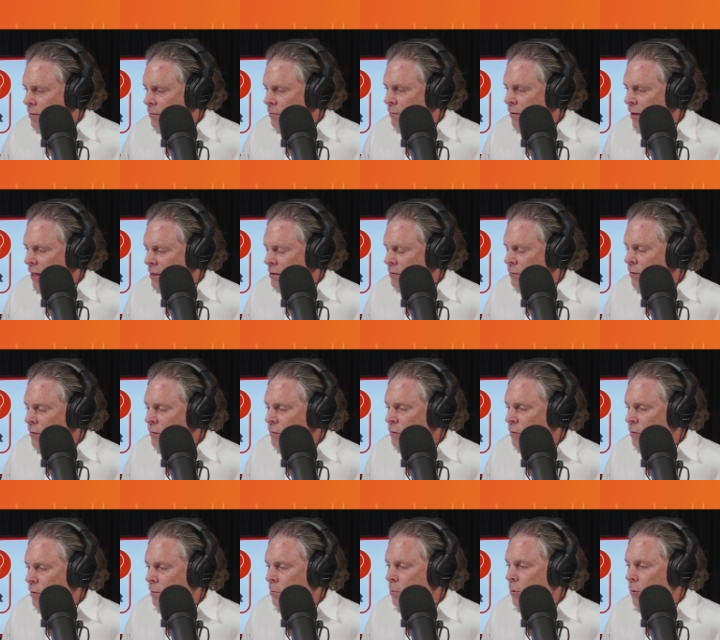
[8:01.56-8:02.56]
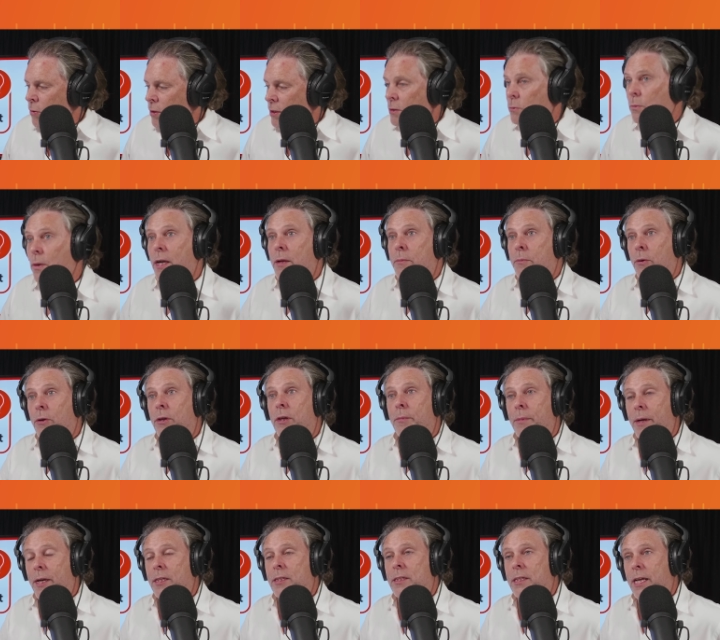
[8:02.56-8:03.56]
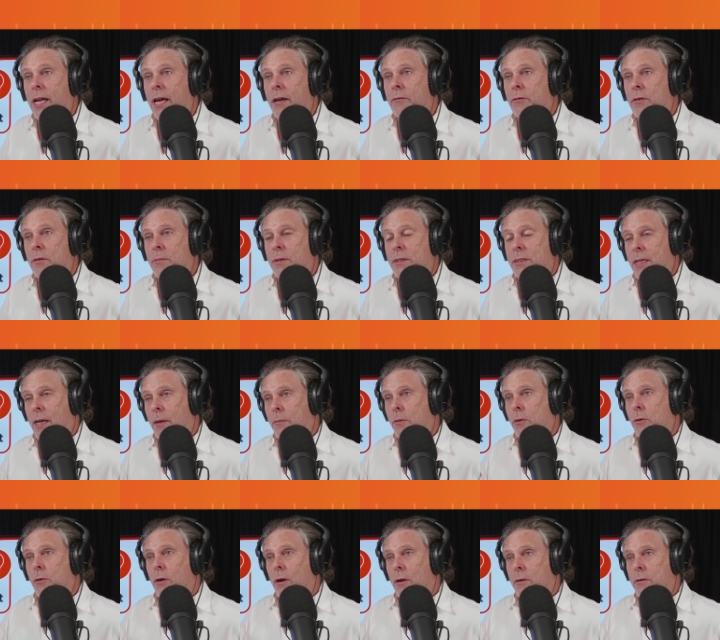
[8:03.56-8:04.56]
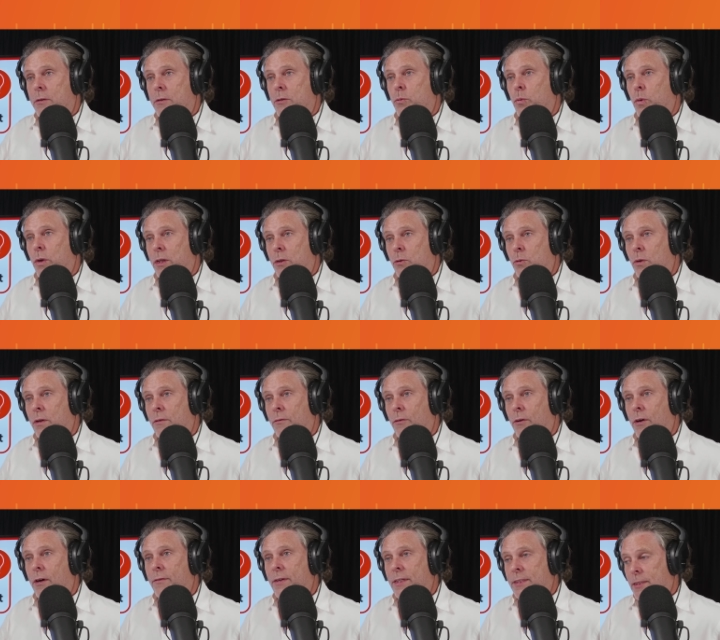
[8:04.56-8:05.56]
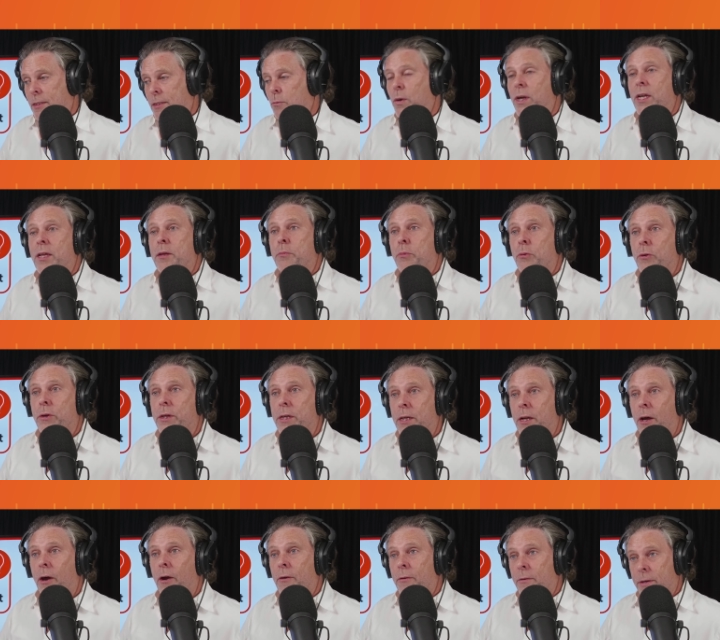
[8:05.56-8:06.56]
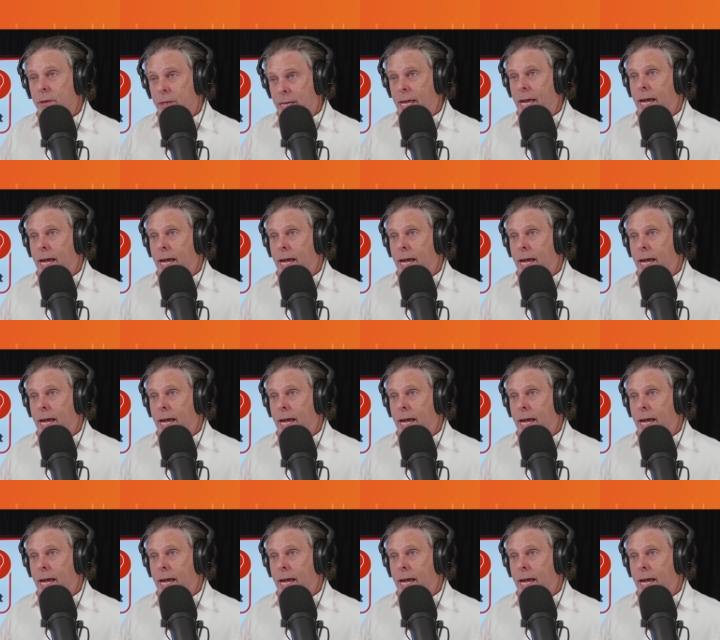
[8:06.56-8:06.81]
the, the Fast 50 report is where to put your money today for the best capital growth in 2025. As in, where do you put your dough